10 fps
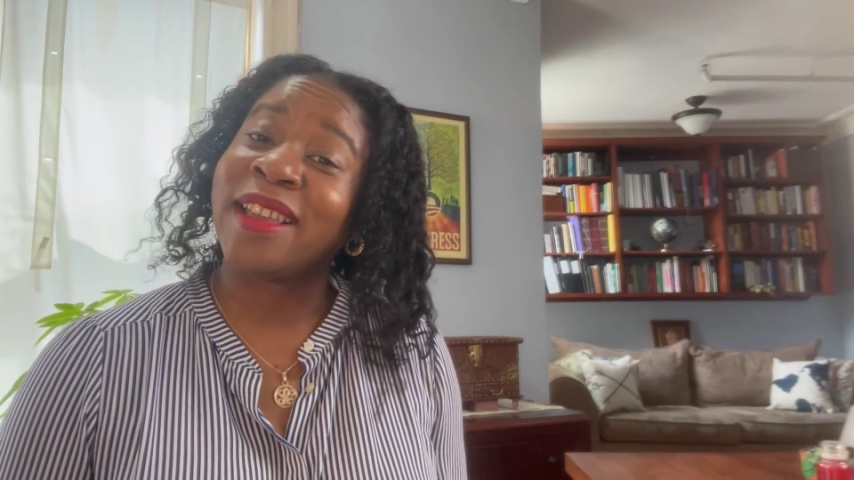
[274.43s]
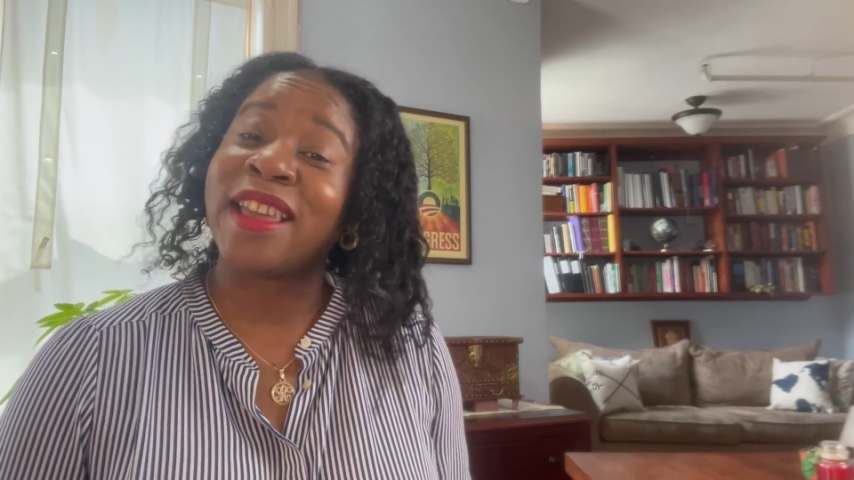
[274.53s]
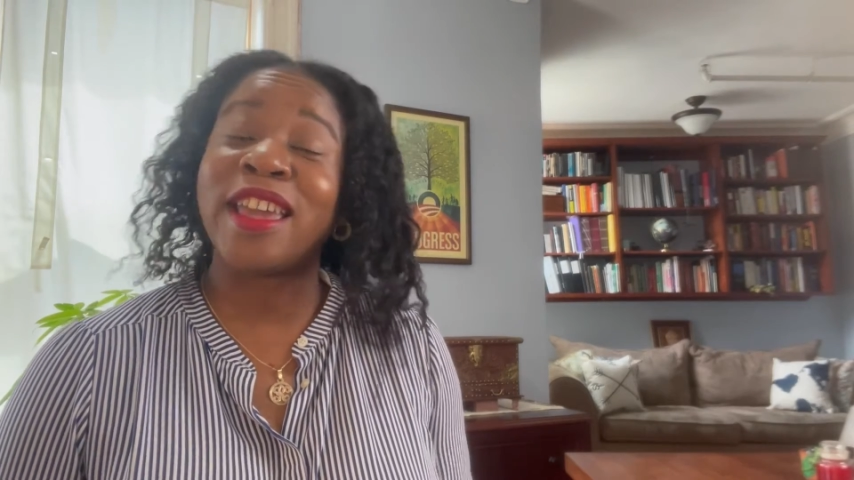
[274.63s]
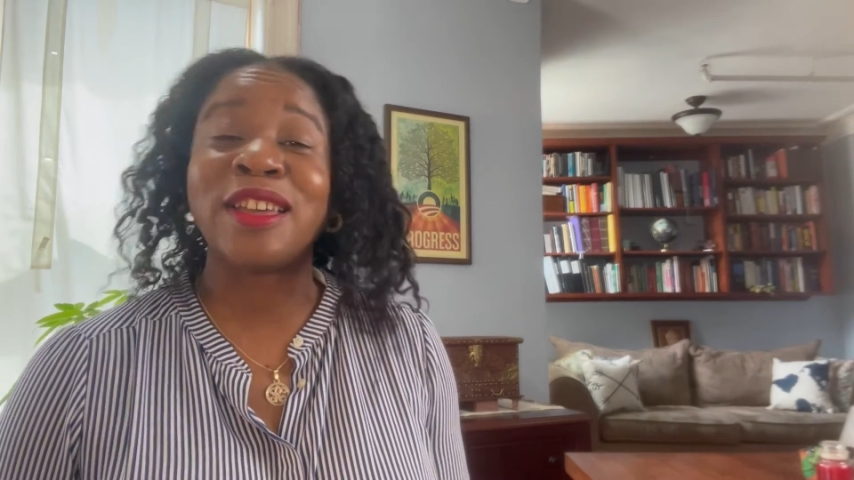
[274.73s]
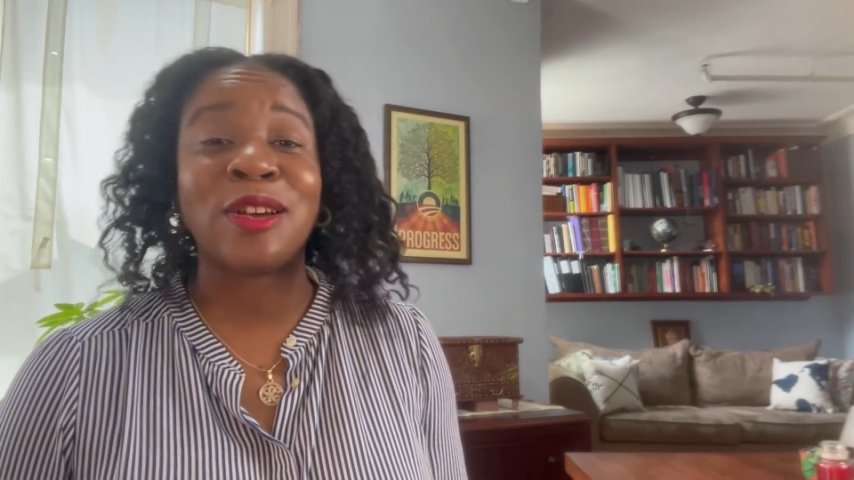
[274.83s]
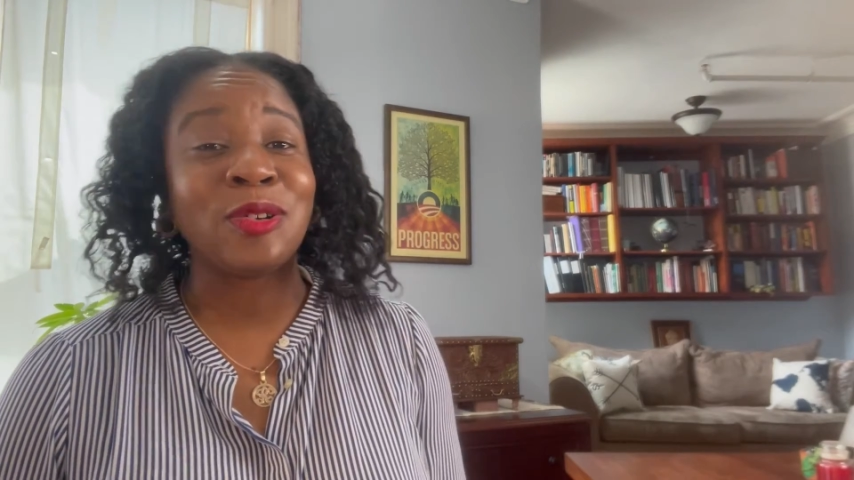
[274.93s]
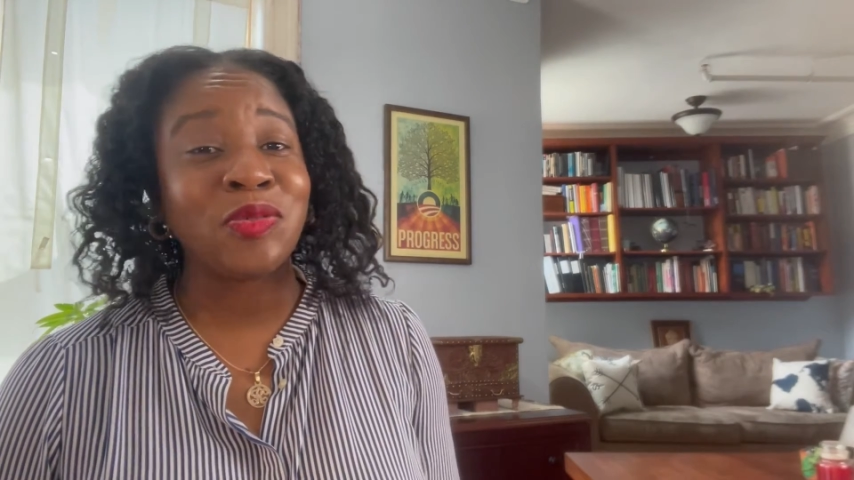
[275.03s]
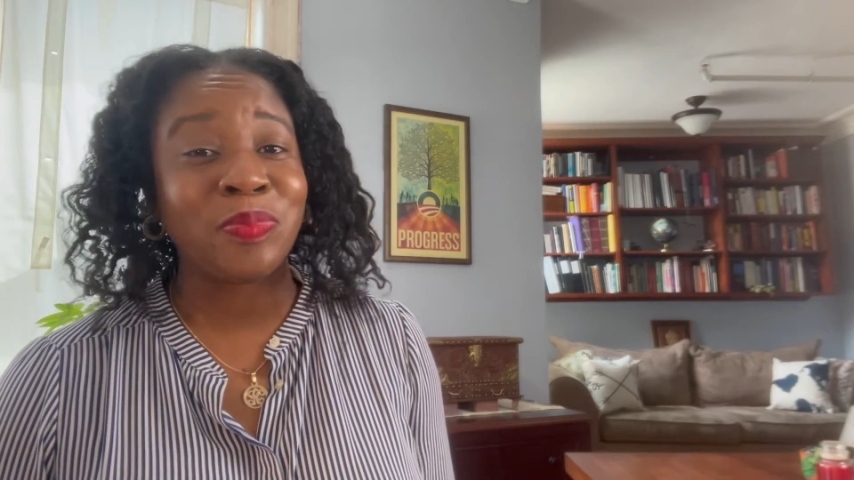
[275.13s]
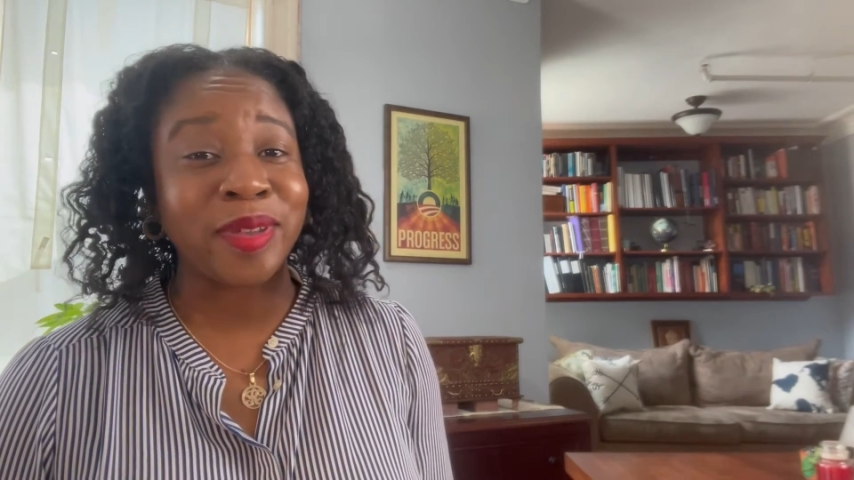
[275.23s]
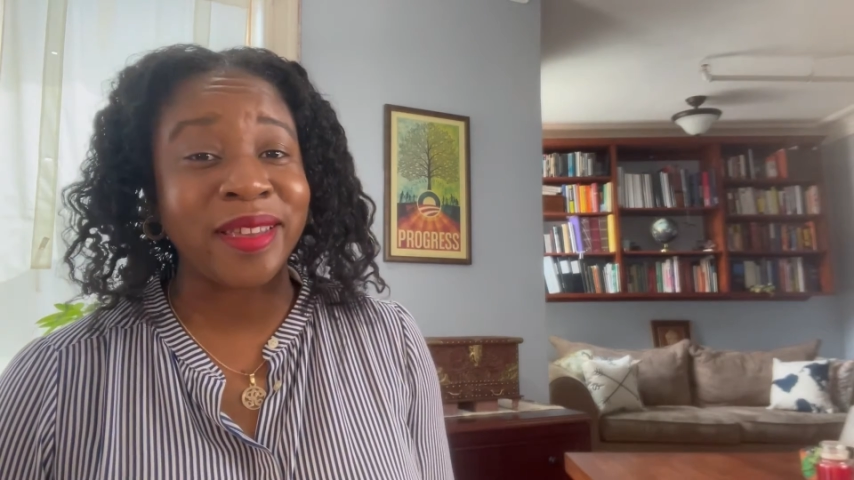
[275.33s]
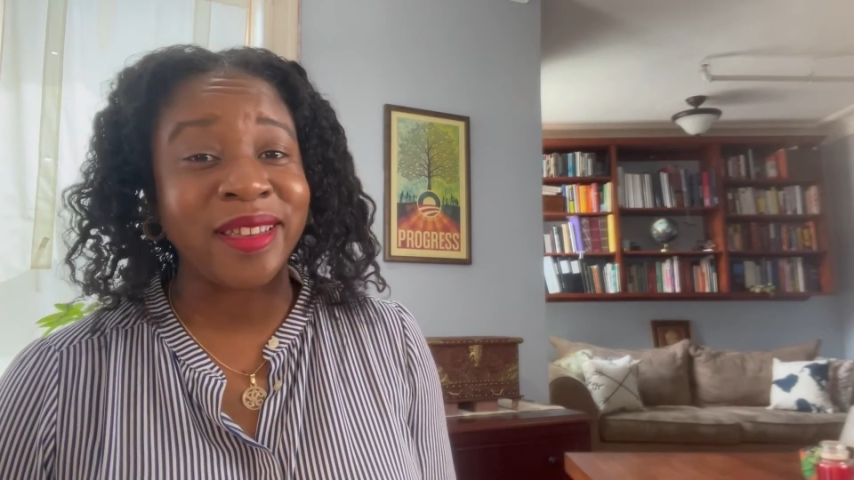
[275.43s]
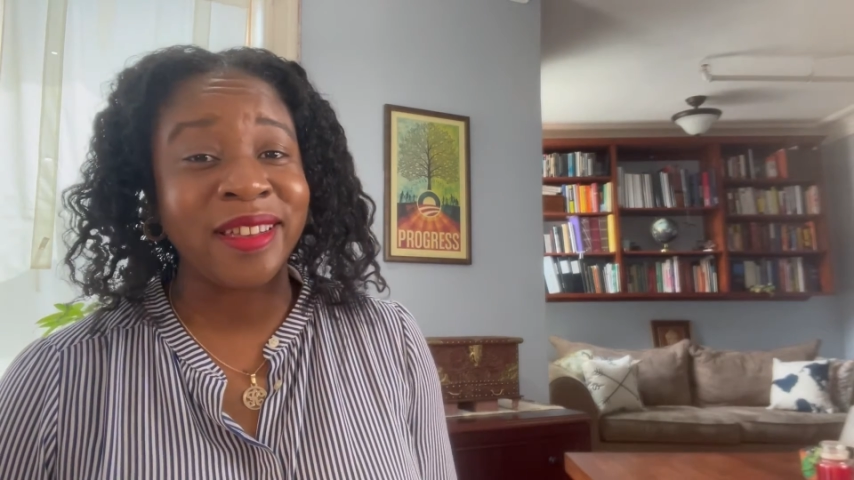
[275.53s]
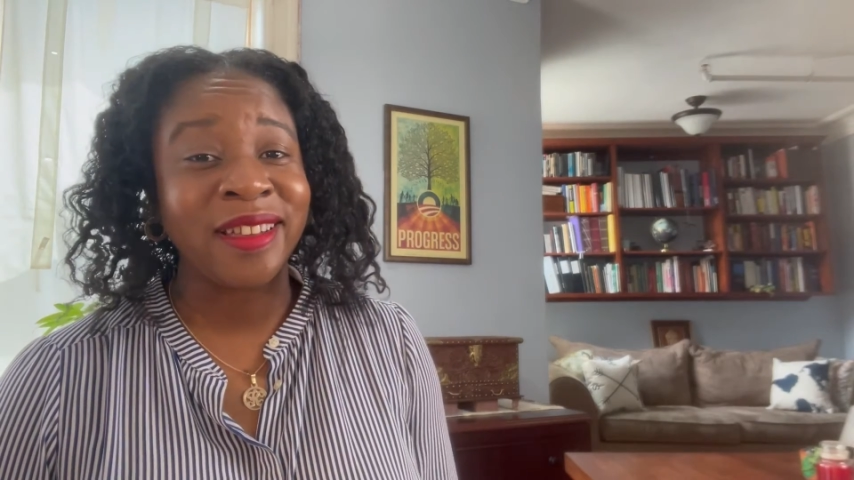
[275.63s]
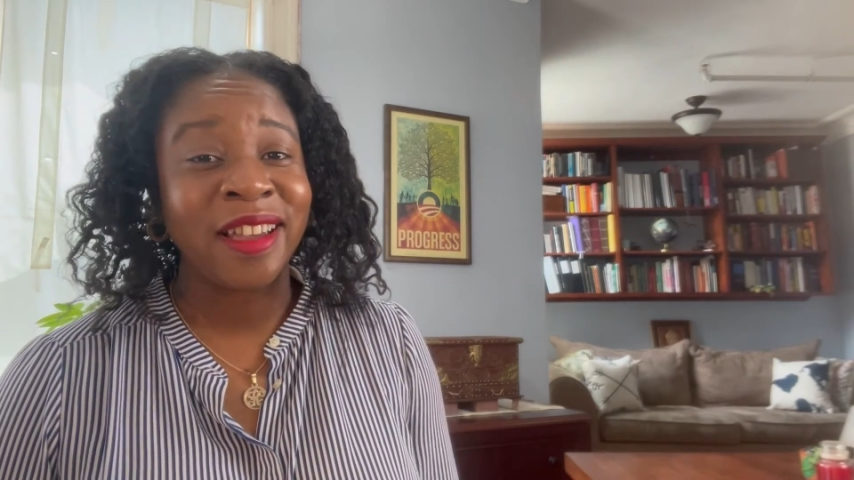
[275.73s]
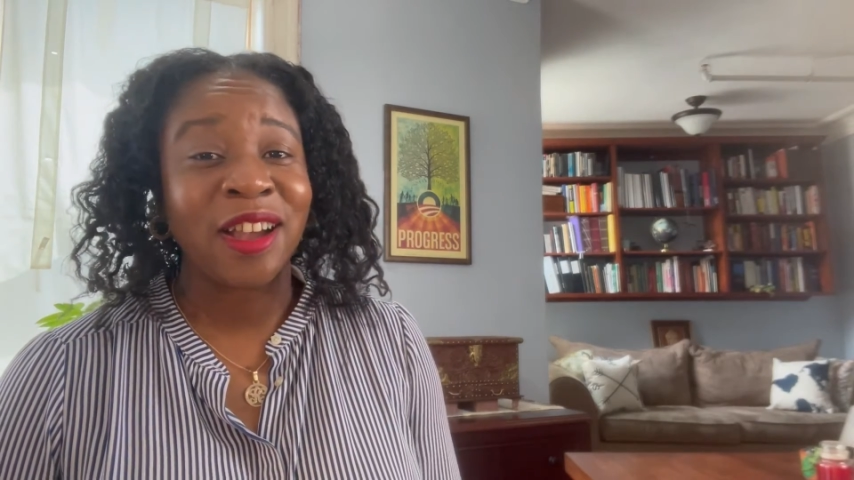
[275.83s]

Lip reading: it could be